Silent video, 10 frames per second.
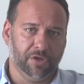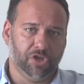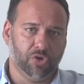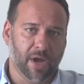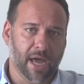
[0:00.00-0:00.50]

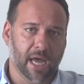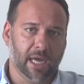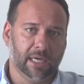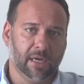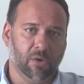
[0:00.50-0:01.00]

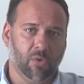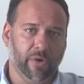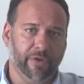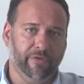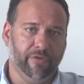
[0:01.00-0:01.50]
track, or
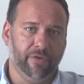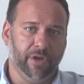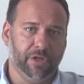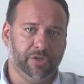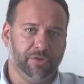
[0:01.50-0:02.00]
if you
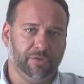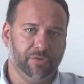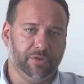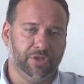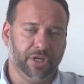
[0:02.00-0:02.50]
need
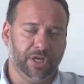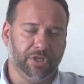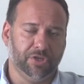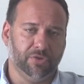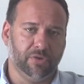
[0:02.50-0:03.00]
to
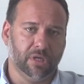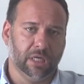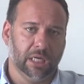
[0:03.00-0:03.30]
change your